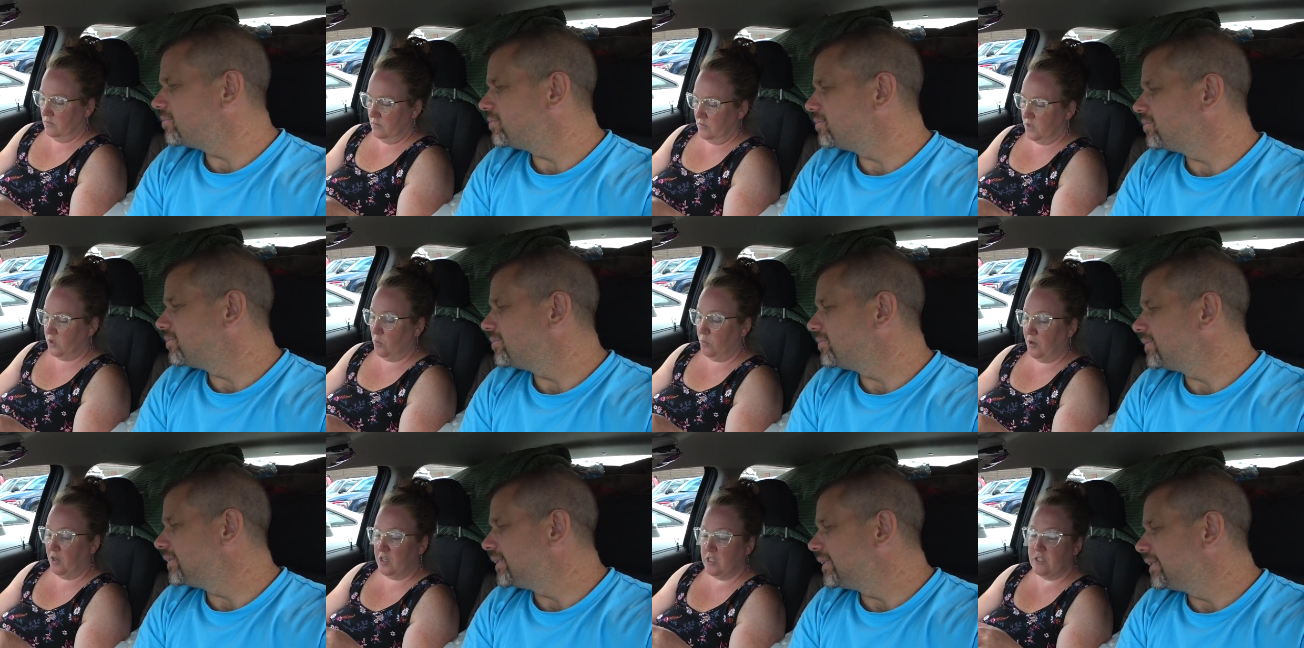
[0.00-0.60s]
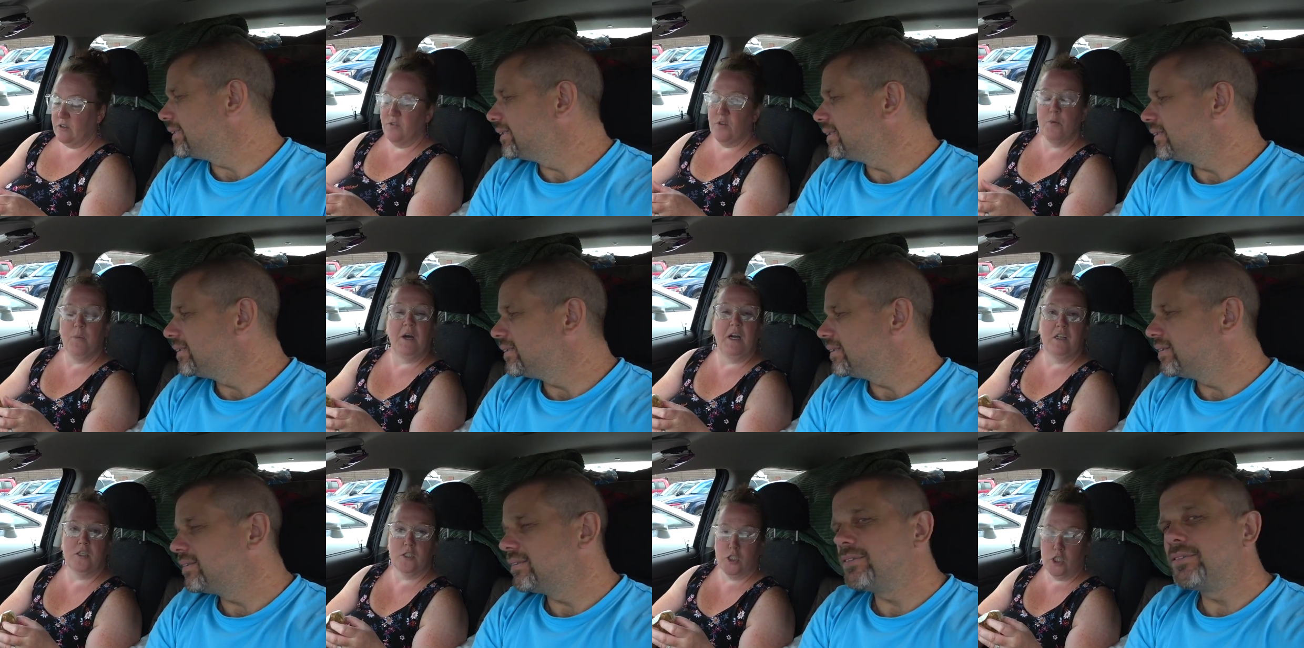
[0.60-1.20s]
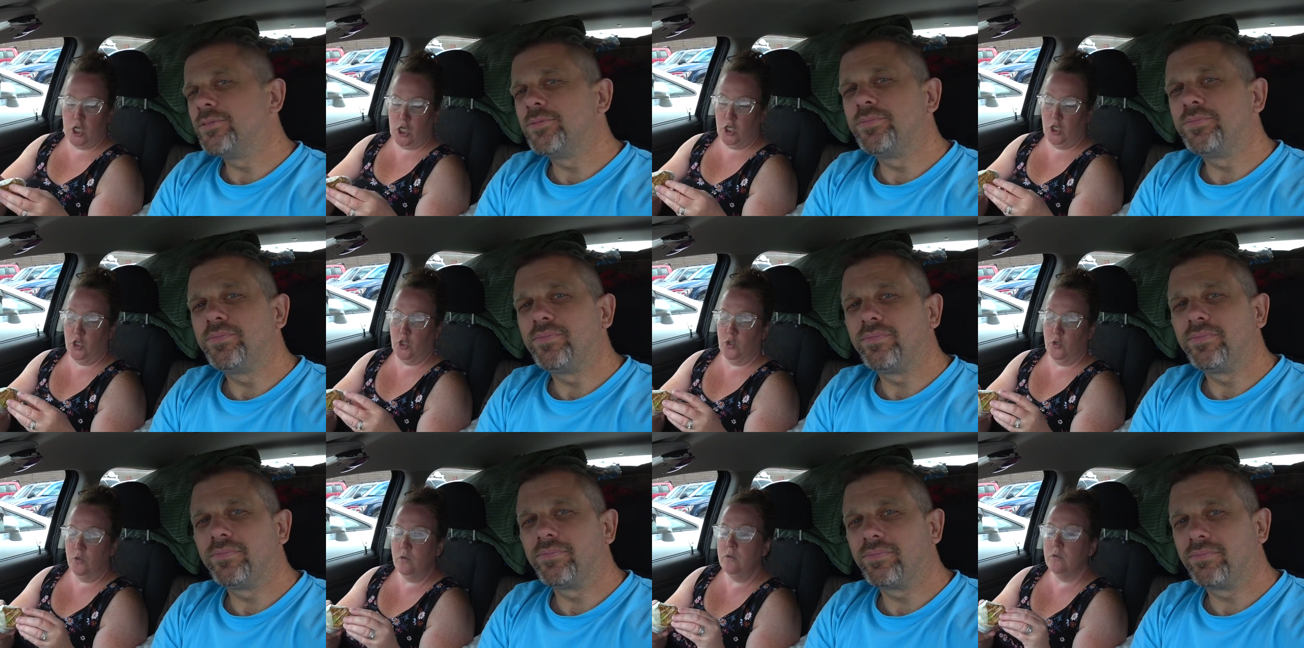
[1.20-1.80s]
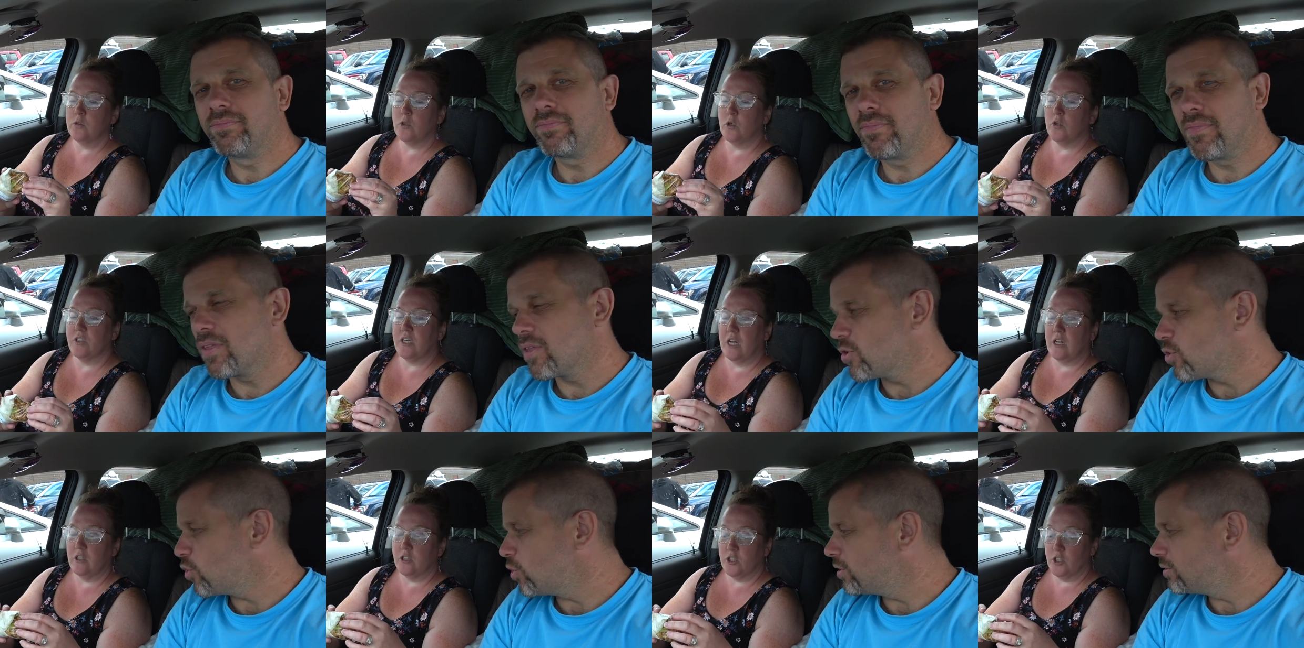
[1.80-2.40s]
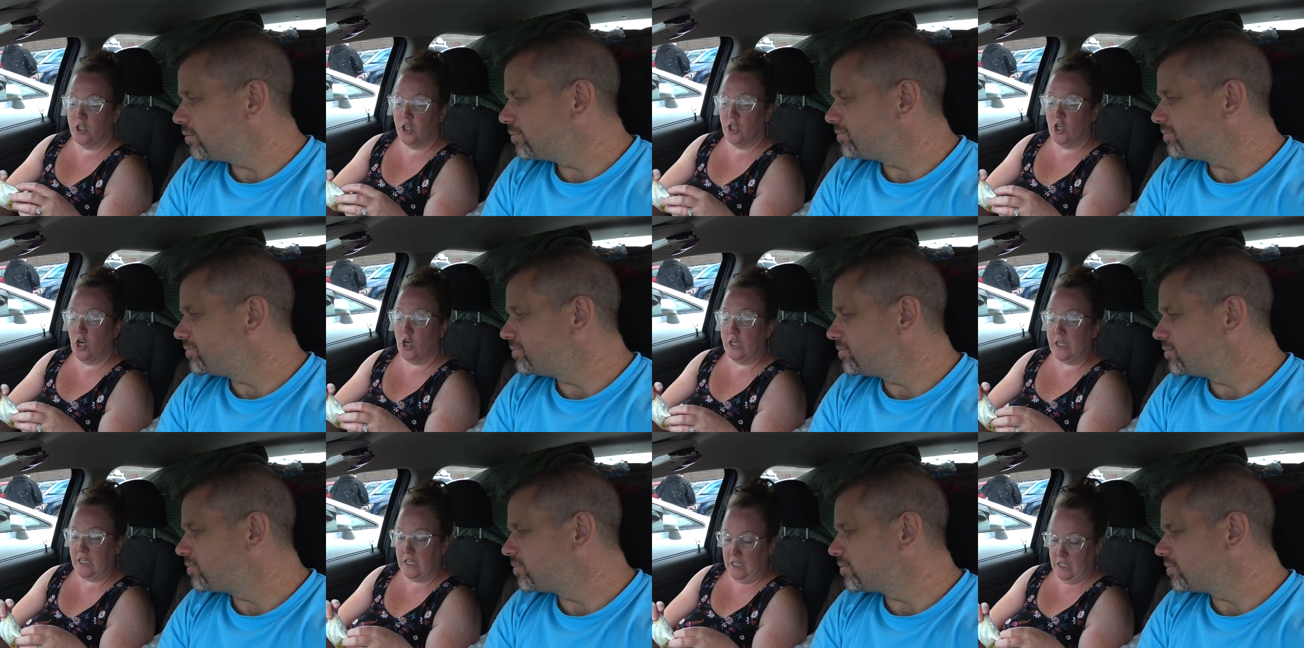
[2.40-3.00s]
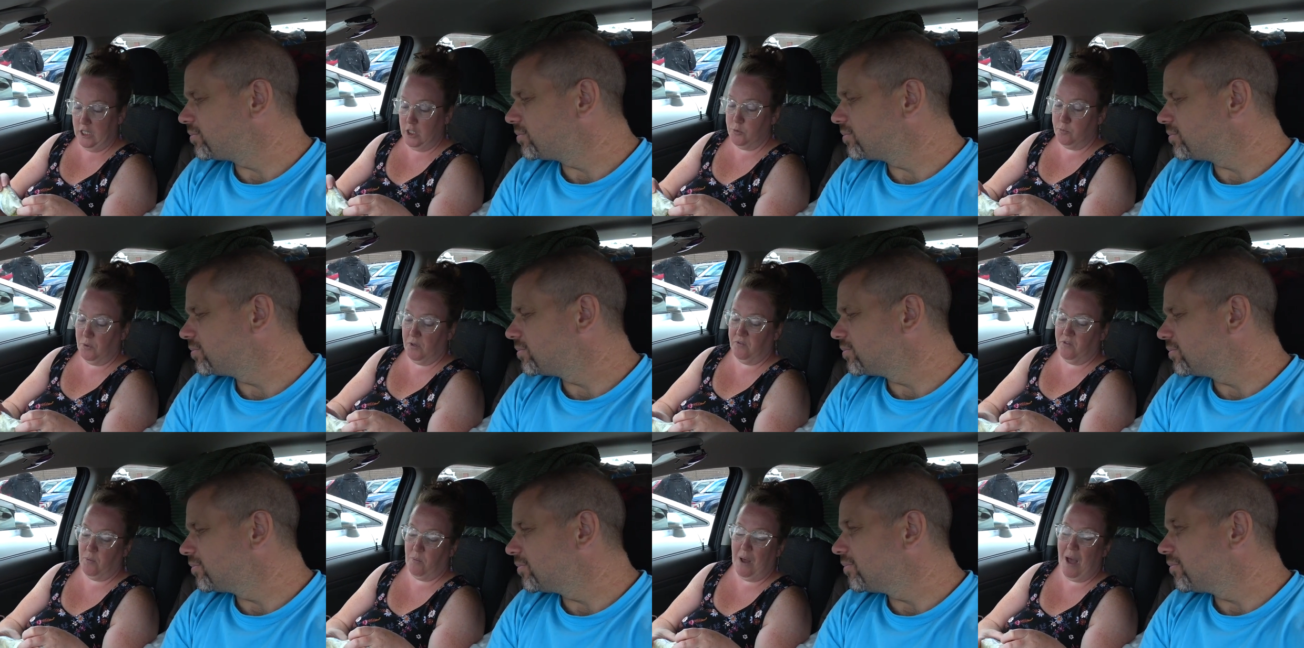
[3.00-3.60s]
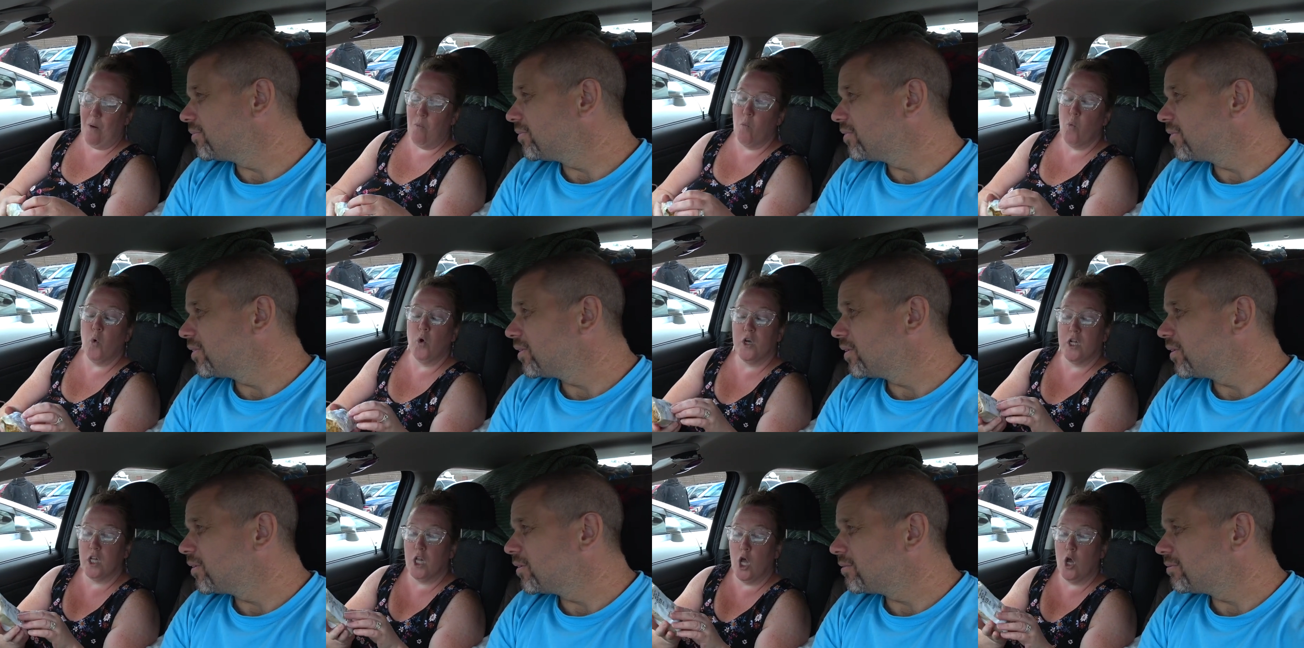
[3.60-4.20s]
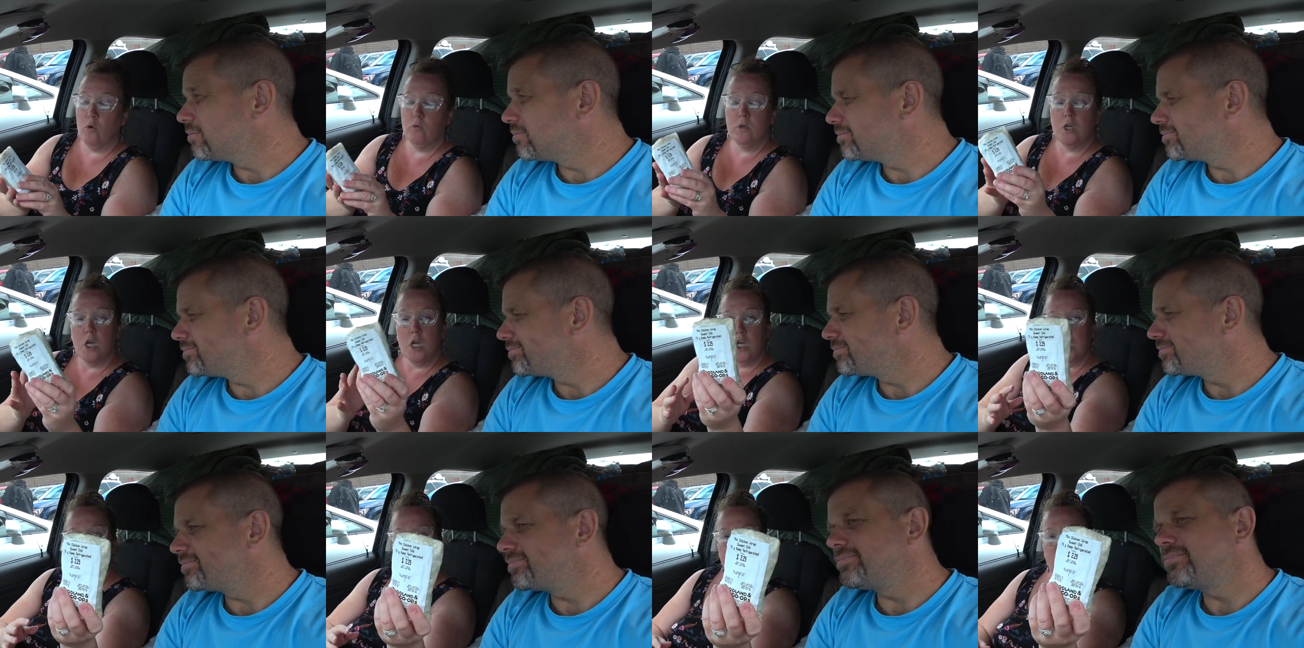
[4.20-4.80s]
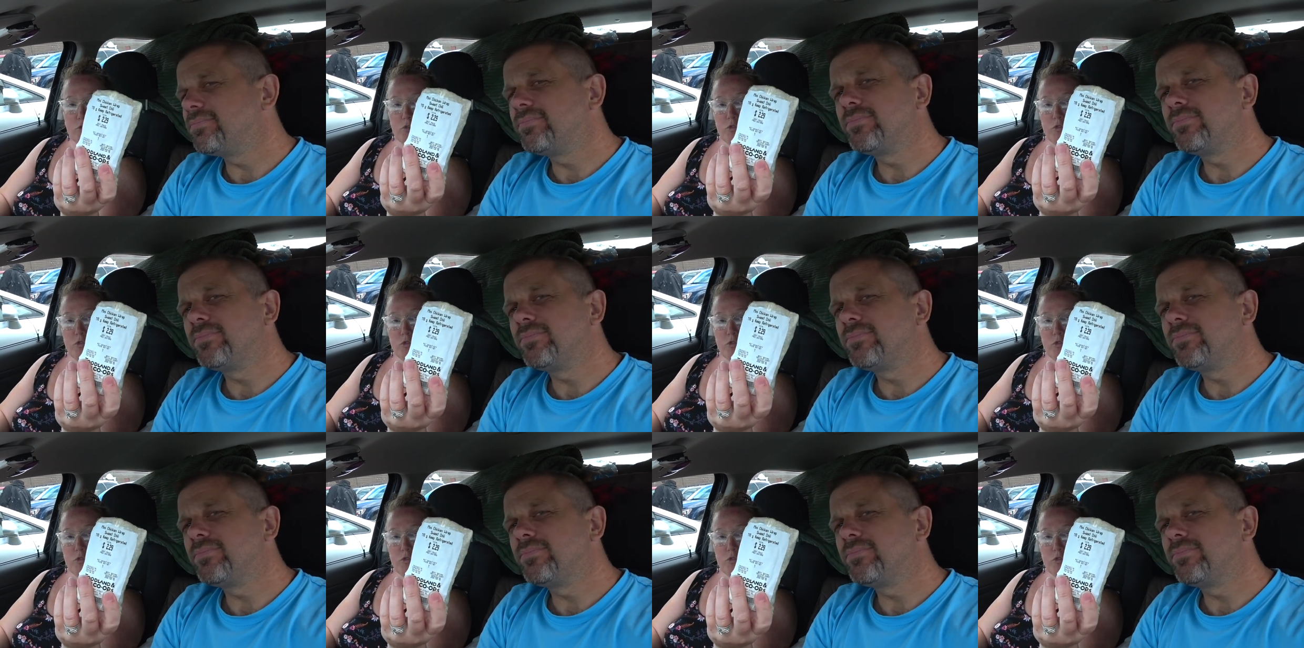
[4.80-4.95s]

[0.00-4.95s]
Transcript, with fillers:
Speaker 1: So boys, if you buy two, they're $1.99 each, but if you buy one alone, it's two